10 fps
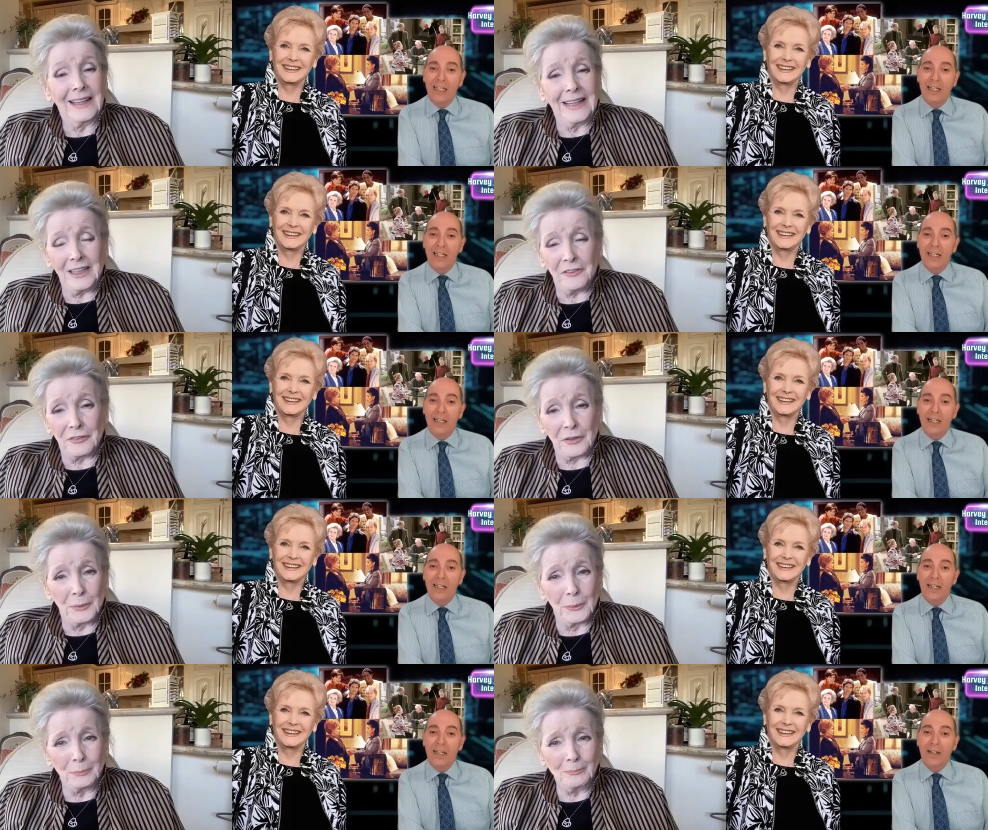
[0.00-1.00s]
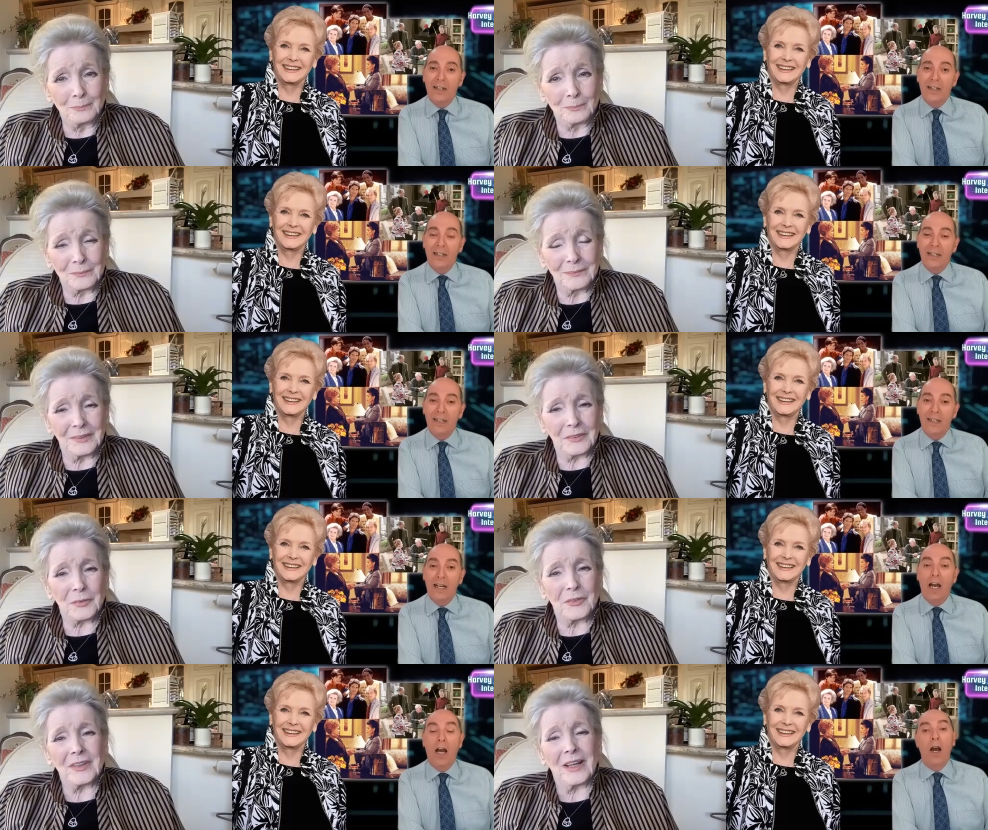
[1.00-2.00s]
Speaker 1: Leave You, which
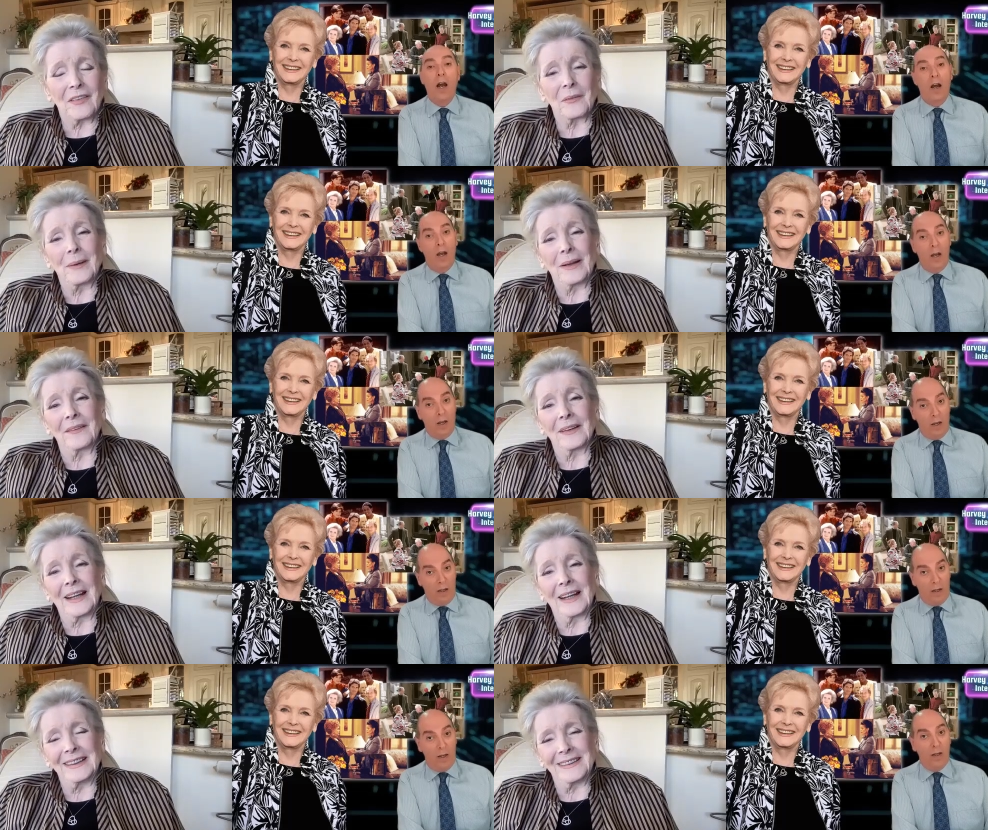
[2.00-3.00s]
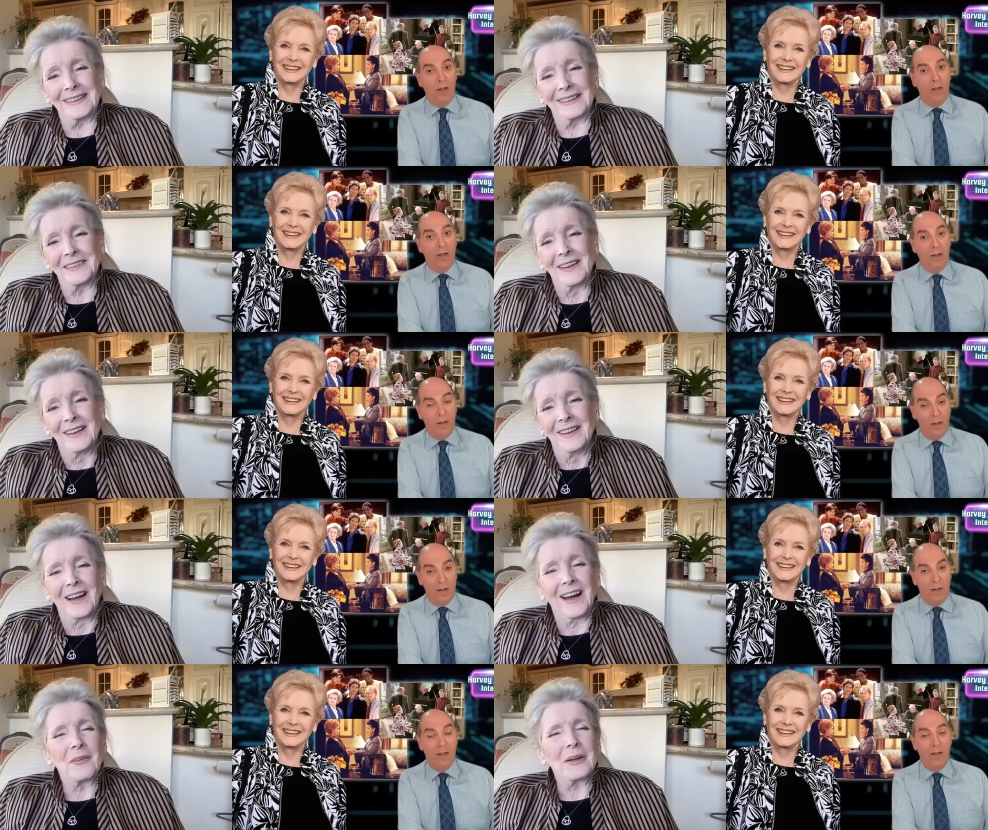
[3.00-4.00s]
was the other one that I did,
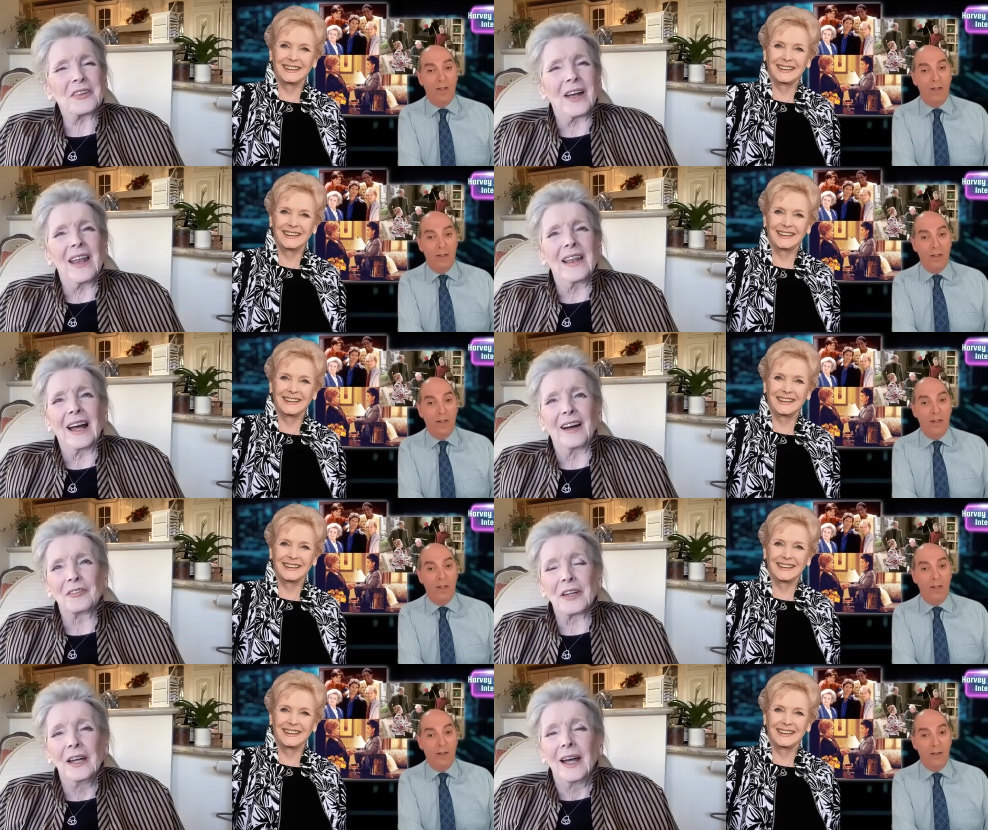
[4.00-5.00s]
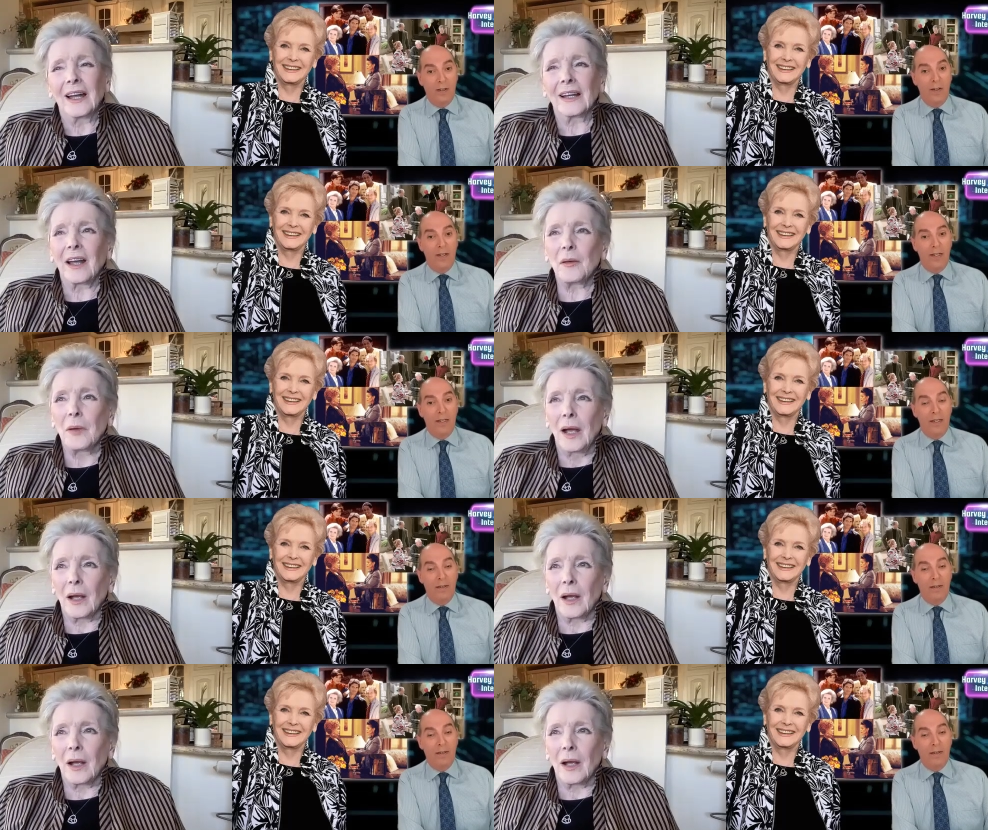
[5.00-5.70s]
which I loved. And